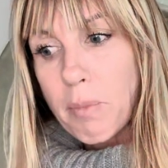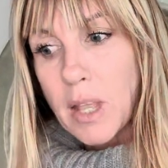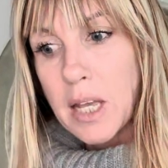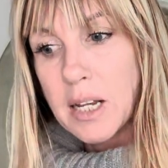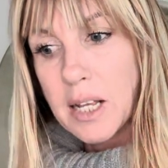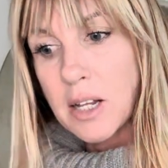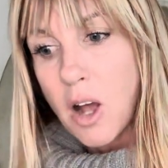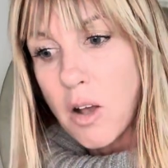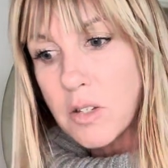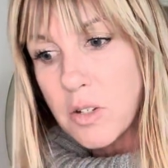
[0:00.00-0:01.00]
And it
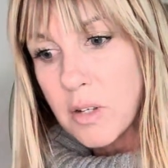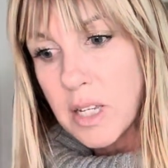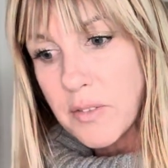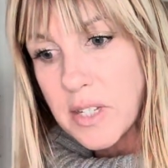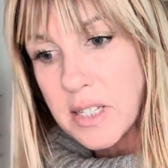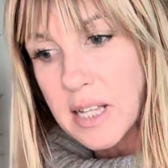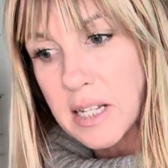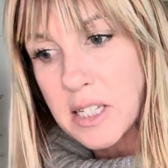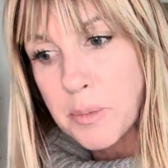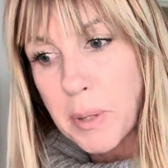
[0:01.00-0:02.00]
also gives us that
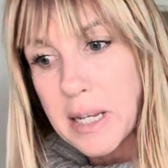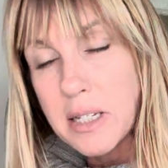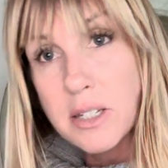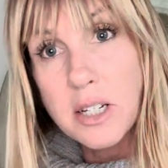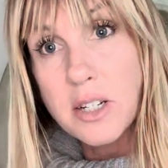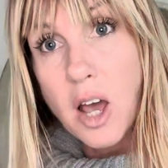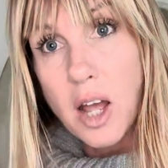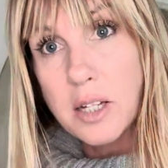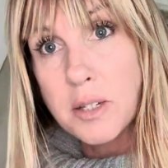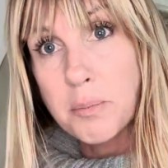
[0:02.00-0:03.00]
space to
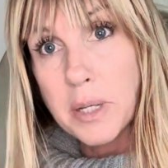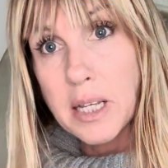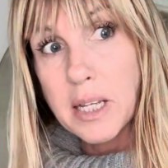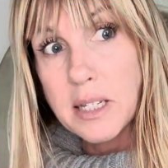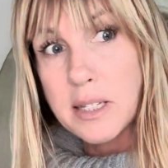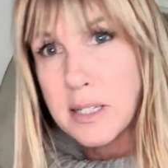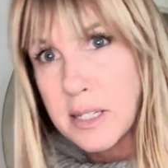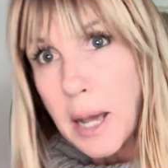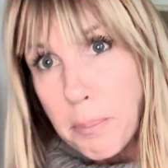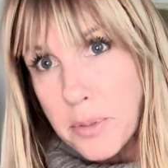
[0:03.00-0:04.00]
not be
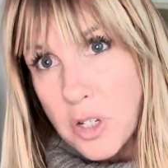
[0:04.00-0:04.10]
stepped